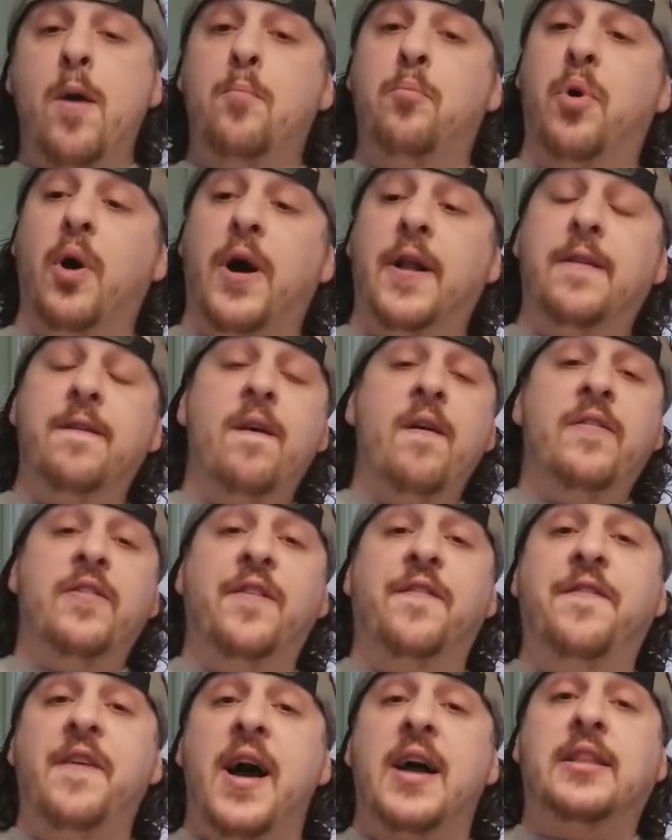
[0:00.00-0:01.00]
But the
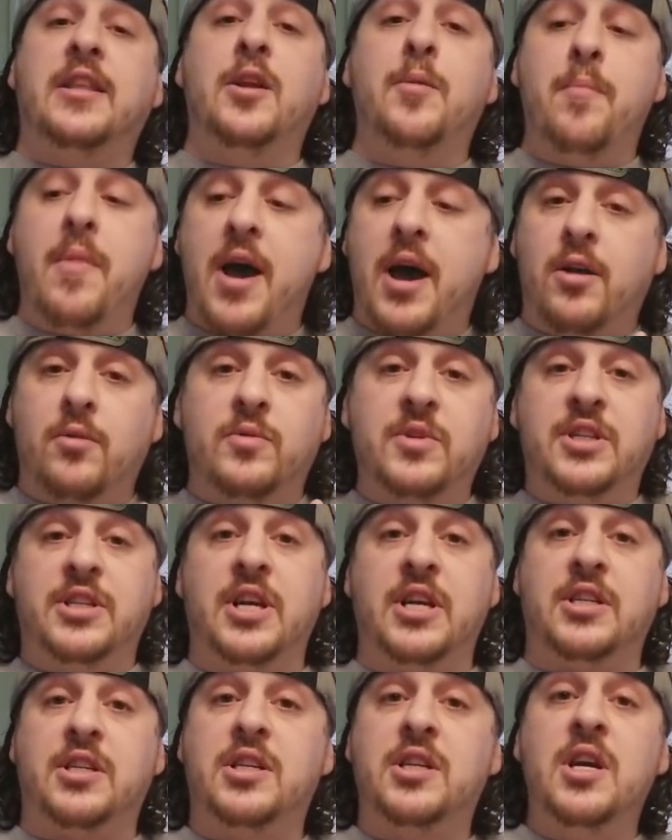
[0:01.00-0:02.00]
fact of the matter is
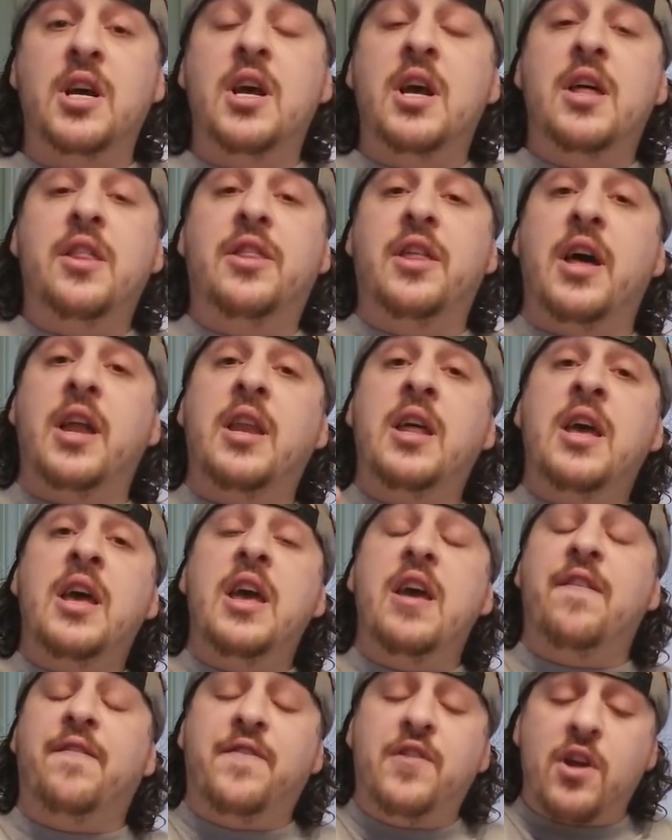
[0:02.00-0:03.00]
this, that
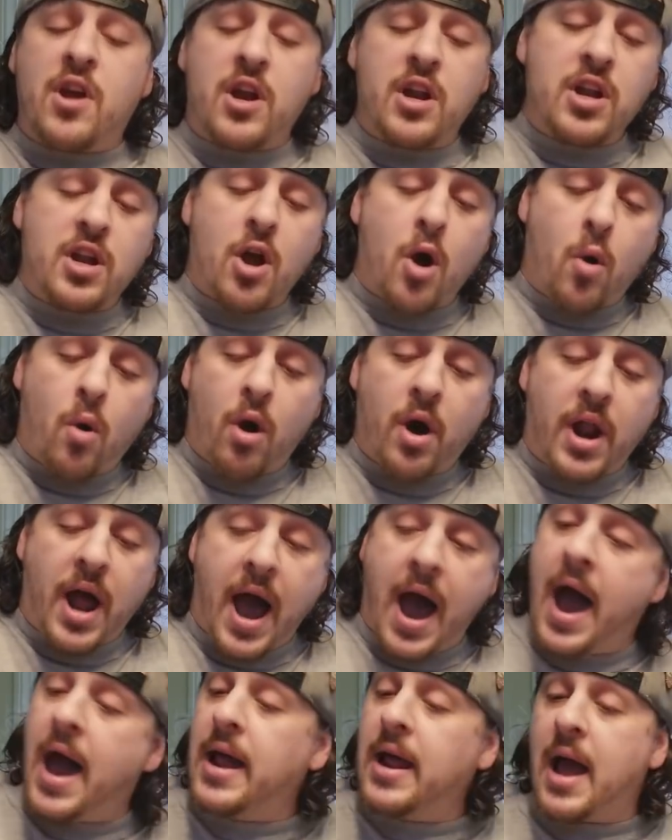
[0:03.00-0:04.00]
if you're going to go on,
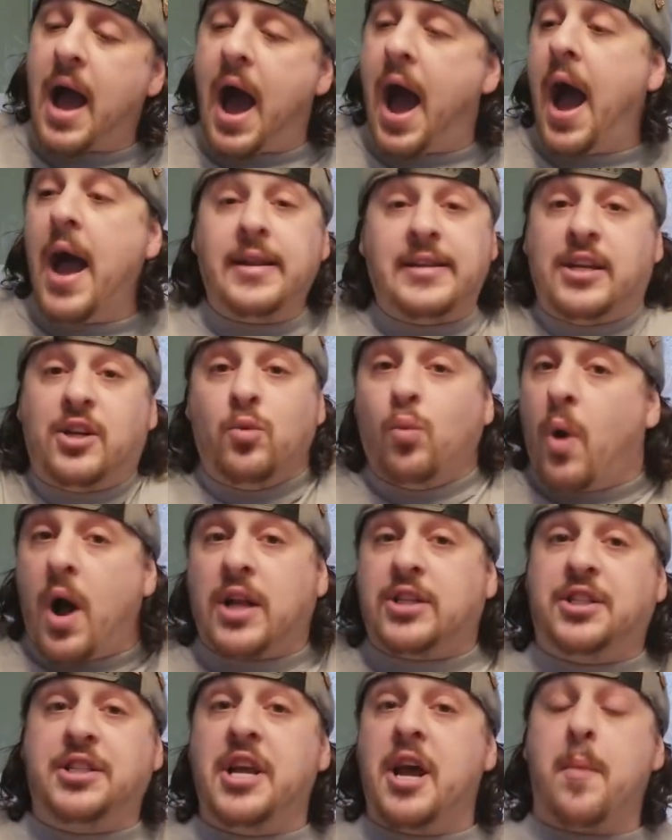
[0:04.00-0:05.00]
I didn't
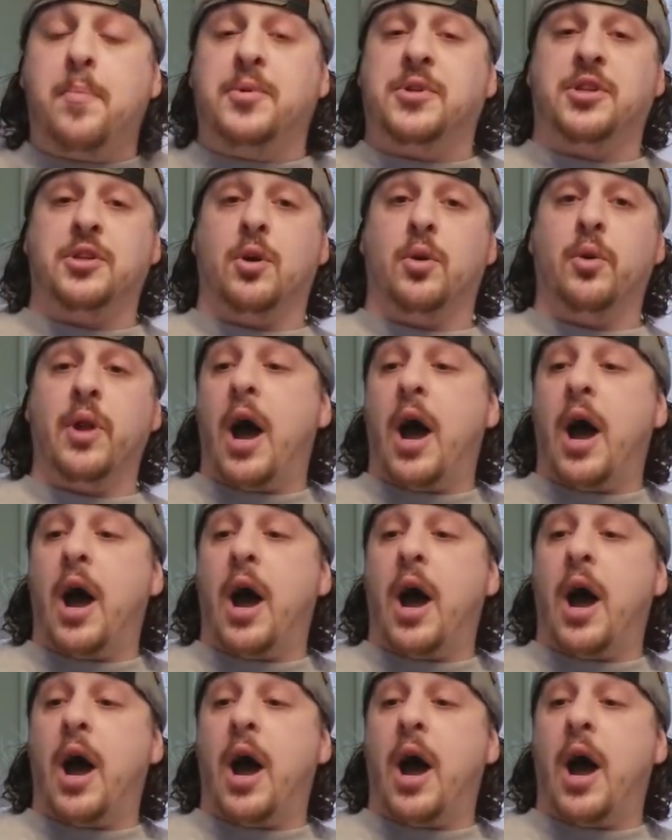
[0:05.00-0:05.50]
watch the episode.